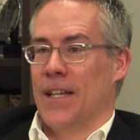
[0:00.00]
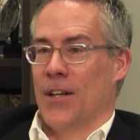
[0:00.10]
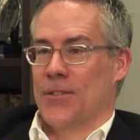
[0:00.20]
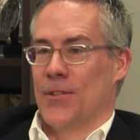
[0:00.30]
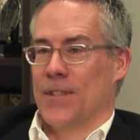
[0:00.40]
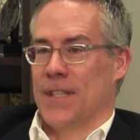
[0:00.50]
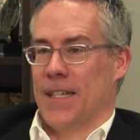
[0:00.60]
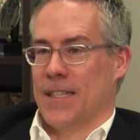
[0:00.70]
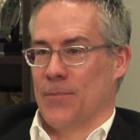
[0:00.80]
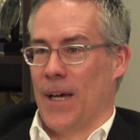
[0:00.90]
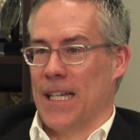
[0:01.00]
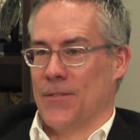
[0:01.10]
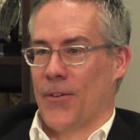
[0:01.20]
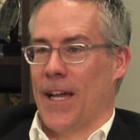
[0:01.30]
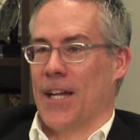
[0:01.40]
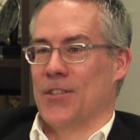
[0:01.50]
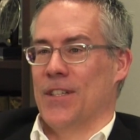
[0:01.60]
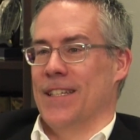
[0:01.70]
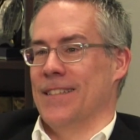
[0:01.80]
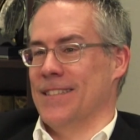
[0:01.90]
characteristic is bias for
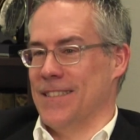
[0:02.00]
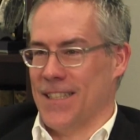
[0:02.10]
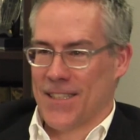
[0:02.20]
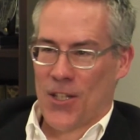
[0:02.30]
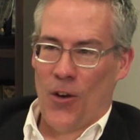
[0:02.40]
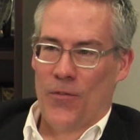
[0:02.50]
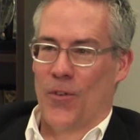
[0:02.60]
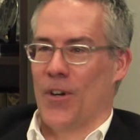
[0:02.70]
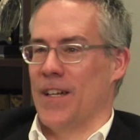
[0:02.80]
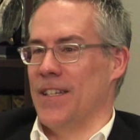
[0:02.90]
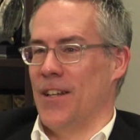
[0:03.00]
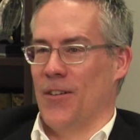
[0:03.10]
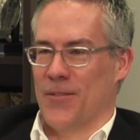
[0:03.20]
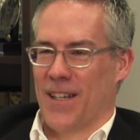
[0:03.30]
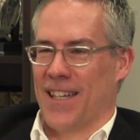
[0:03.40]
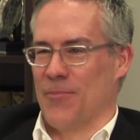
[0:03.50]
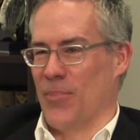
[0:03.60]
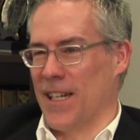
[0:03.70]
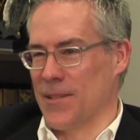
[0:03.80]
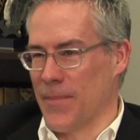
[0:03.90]
action. Just go for it, you know, yep. kind of
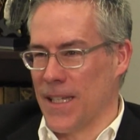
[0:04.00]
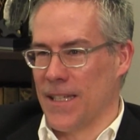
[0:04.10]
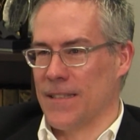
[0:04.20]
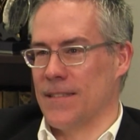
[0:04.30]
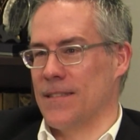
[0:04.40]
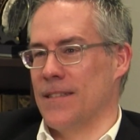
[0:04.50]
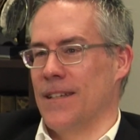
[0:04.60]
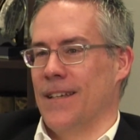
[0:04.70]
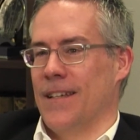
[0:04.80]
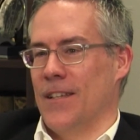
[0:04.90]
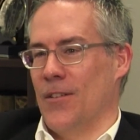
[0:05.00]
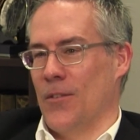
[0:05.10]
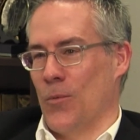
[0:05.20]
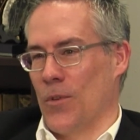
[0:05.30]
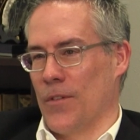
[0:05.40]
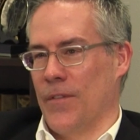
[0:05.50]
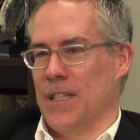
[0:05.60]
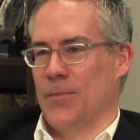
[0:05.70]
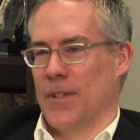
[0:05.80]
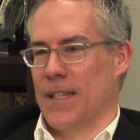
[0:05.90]
break some things. You know, in the world of
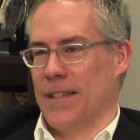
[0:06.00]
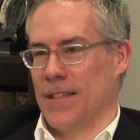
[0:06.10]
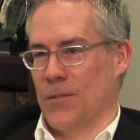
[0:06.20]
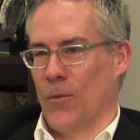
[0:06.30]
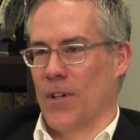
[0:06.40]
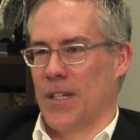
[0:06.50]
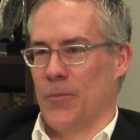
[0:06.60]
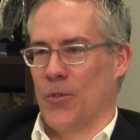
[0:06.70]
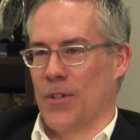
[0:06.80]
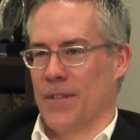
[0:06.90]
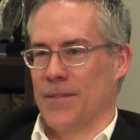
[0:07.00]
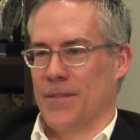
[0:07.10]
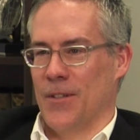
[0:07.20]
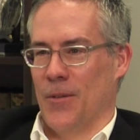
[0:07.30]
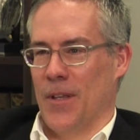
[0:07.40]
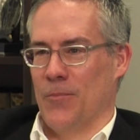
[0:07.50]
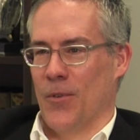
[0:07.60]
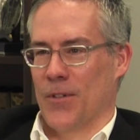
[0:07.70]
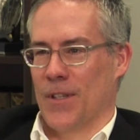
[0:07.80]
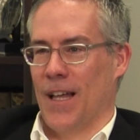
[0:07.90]
Facebook, that doesn't work anymore. You know, they
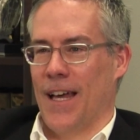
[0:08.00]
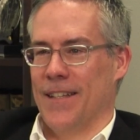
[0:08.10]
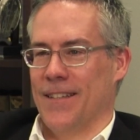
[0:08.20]
broke a lot.